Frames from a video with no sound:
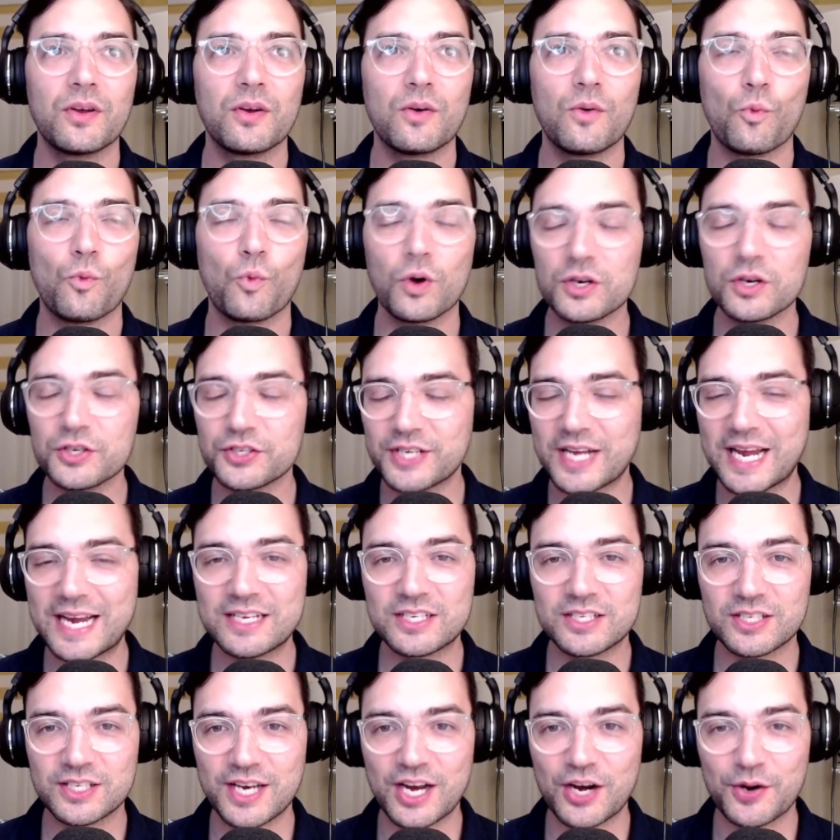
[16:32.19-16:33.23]
Worst
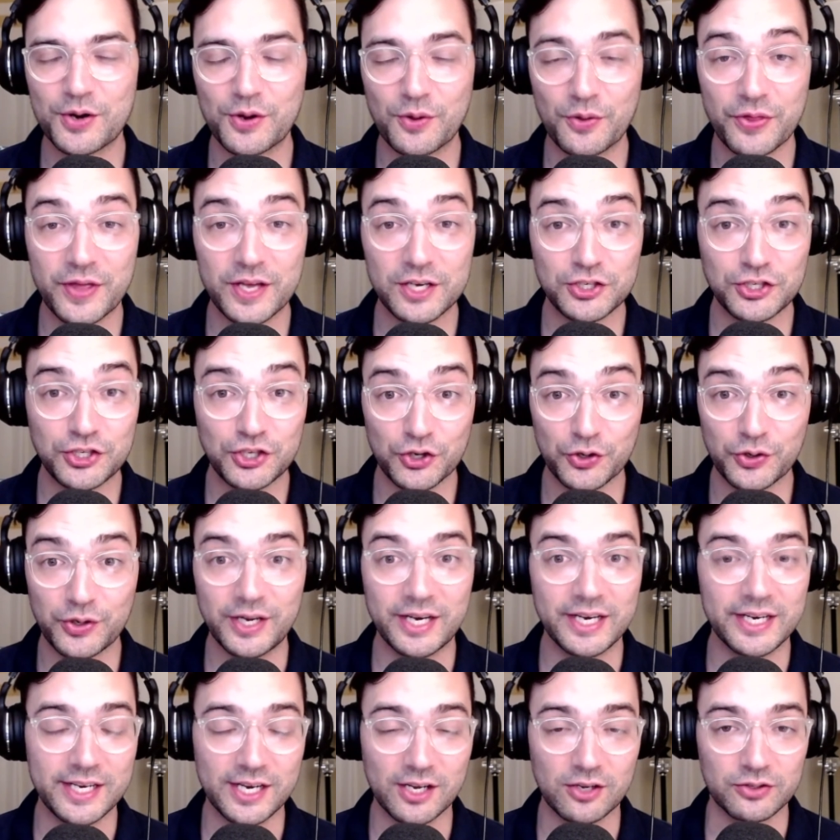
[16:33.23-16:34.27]
case scenario this year, you
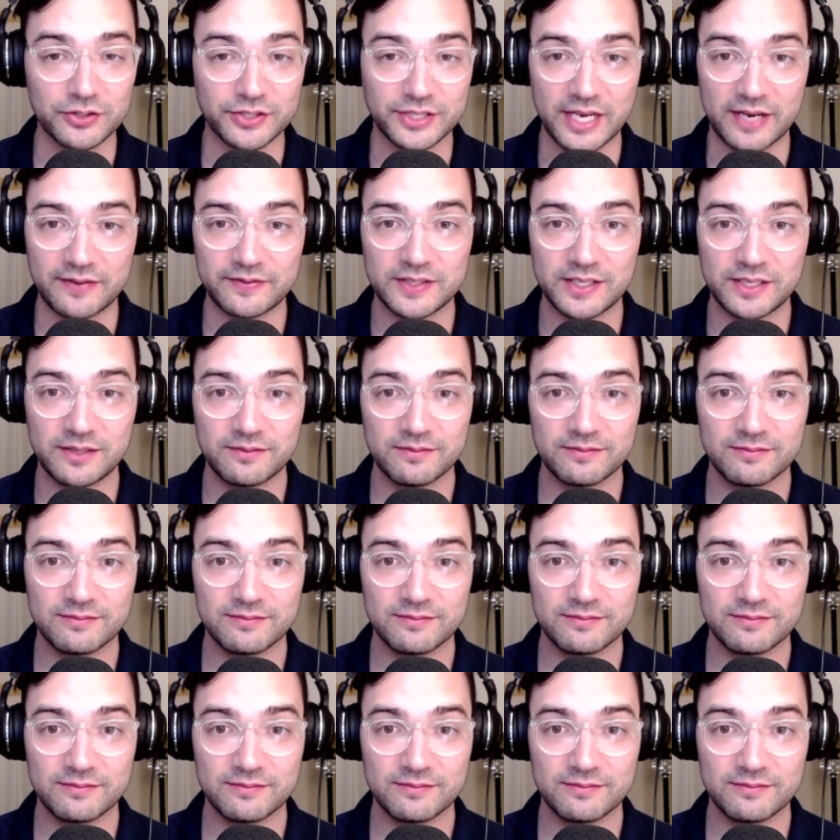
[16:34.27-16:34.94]
need a nickel safety.